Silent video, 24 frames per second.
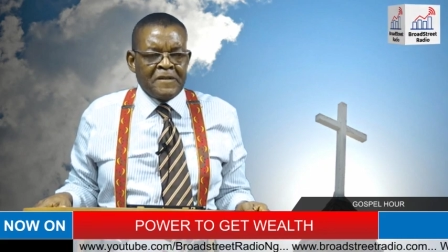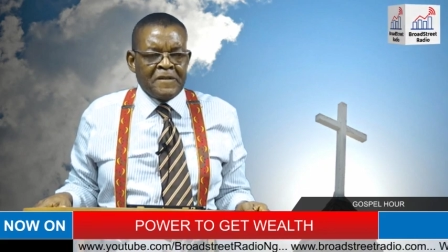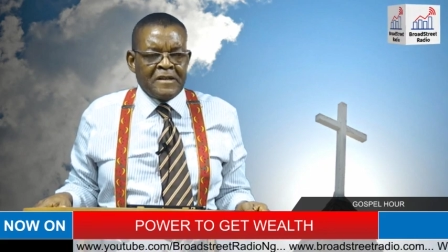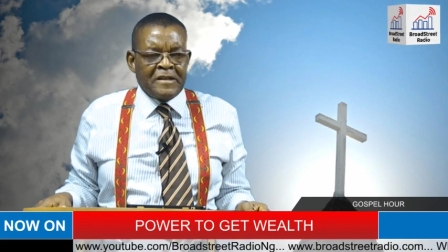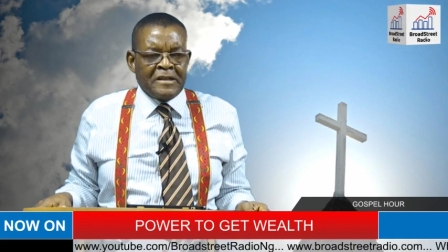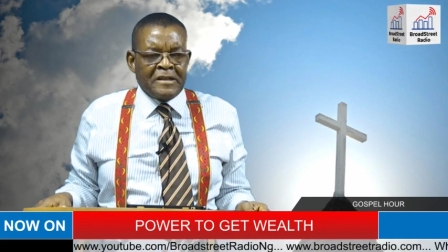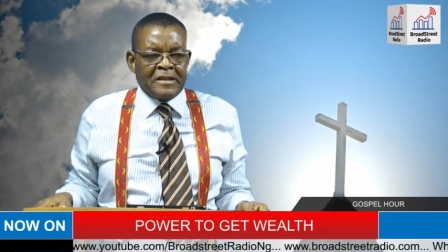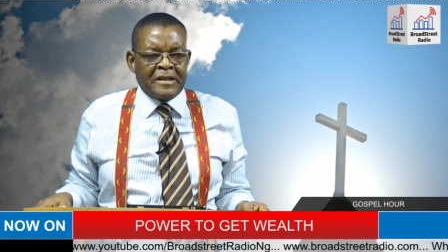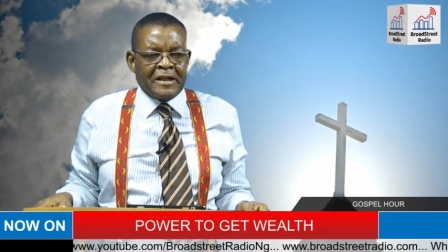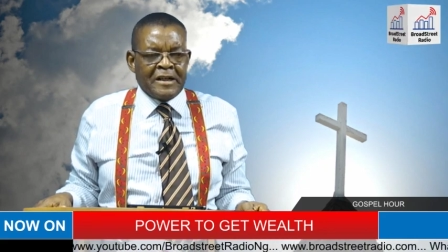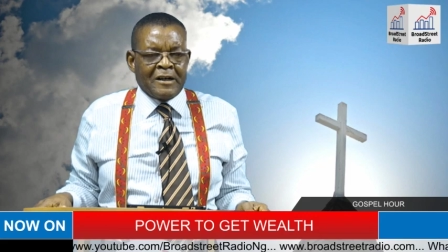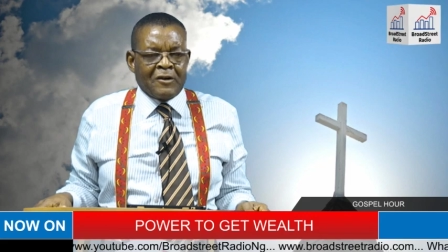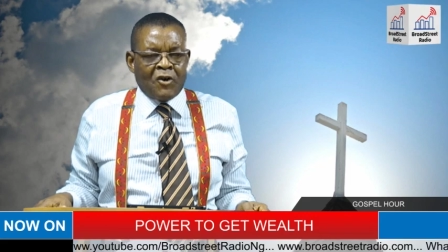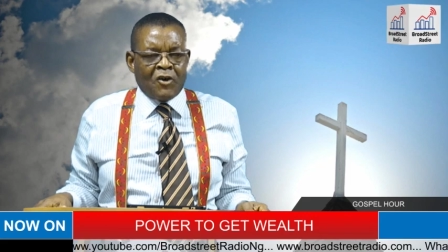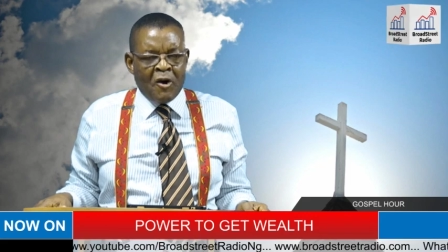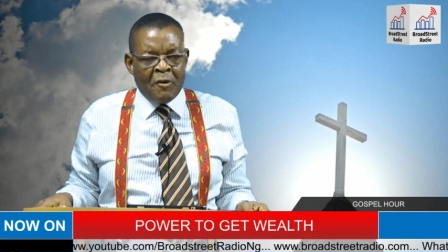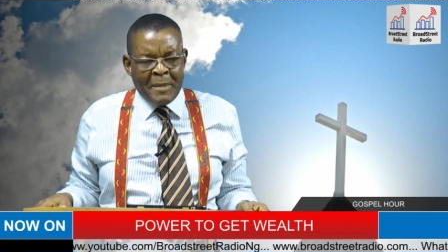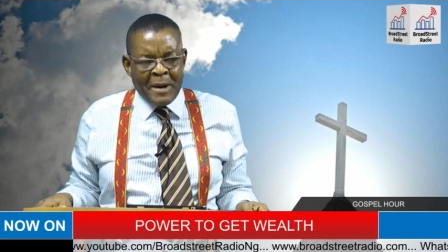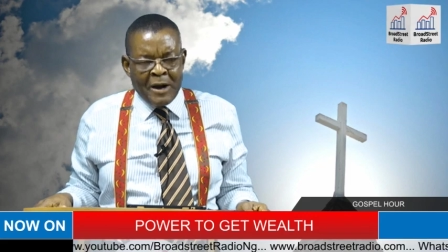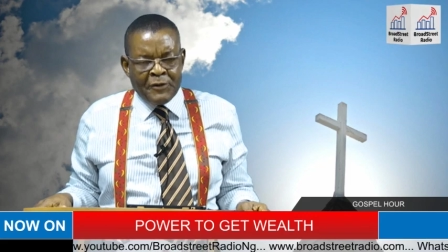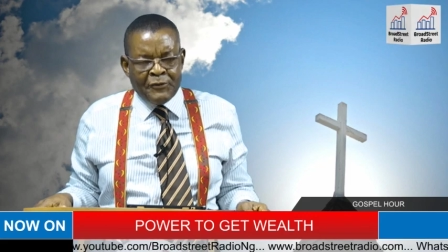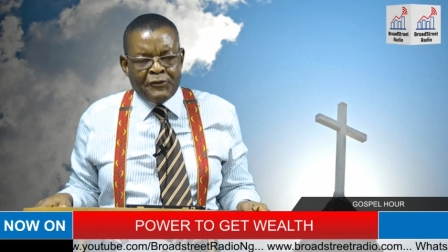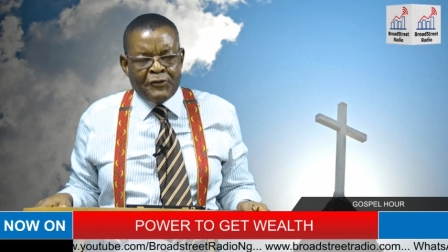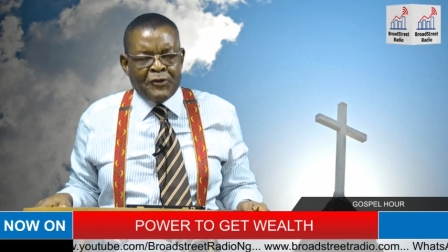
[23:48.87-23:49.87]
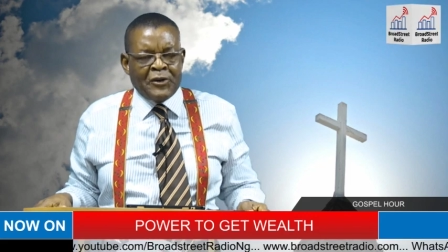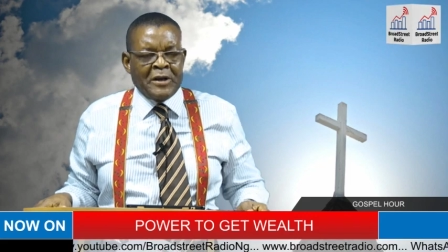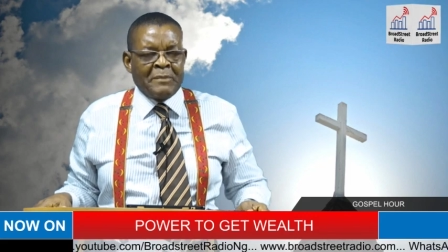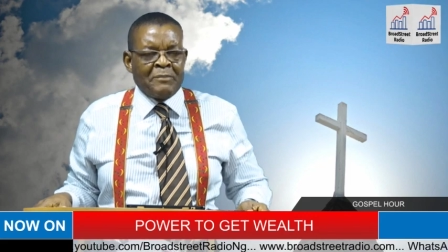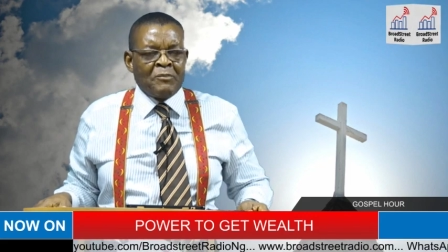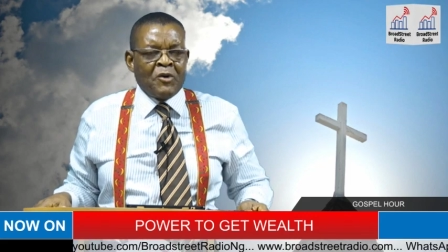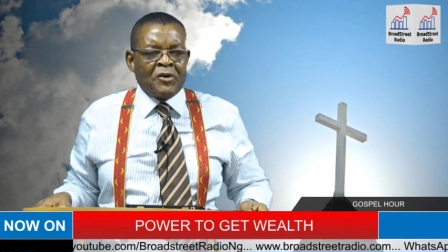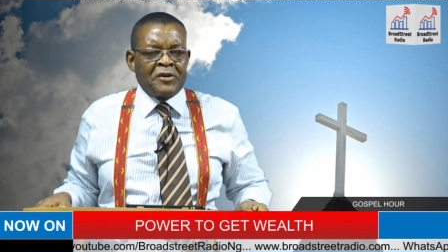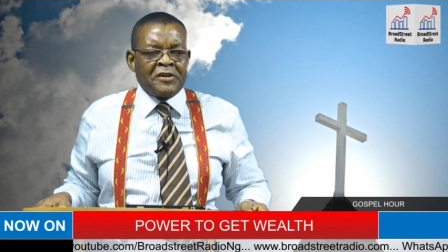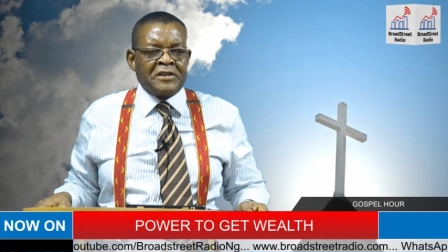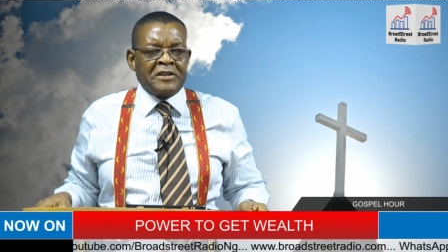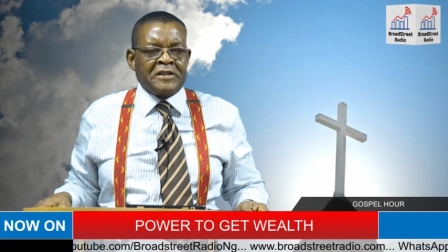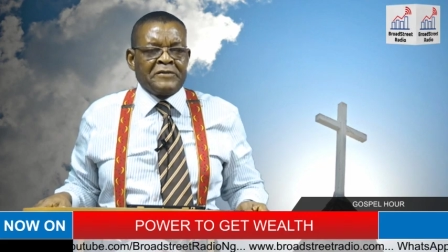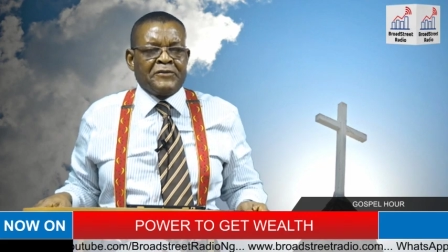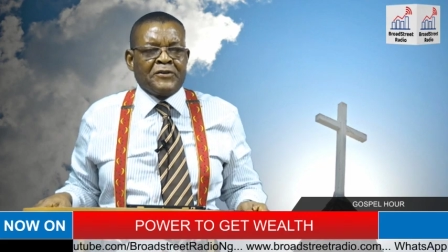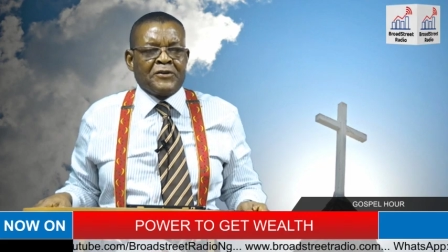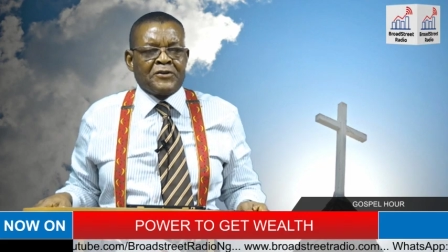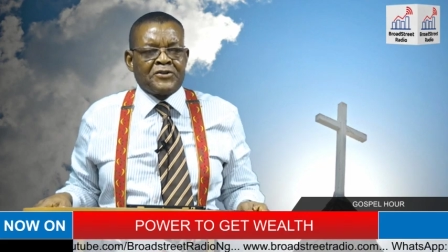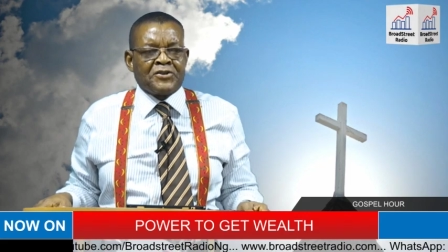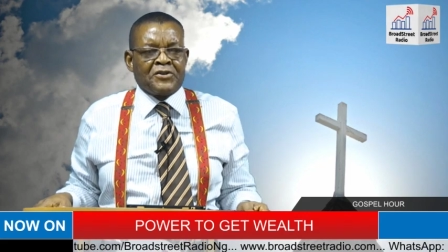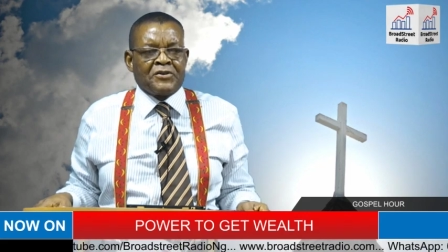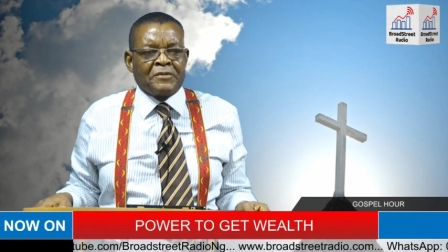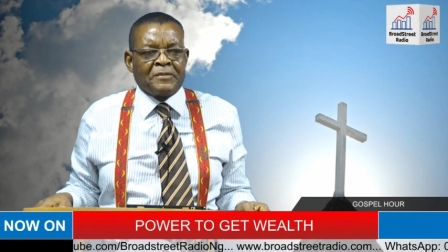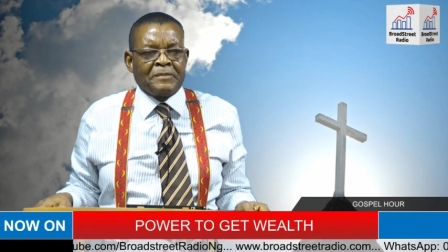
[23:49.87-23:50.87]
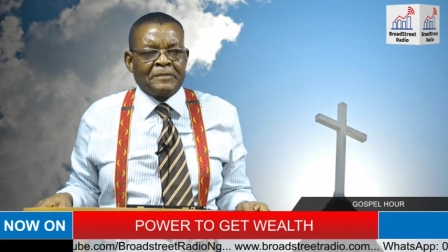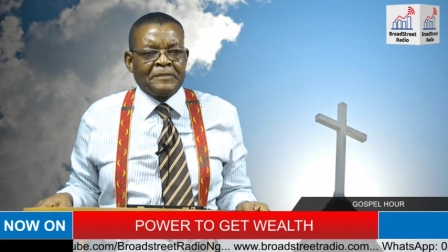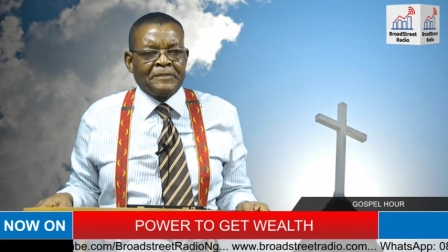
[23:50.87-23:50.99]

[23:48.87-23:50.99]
then come out for the morning devotion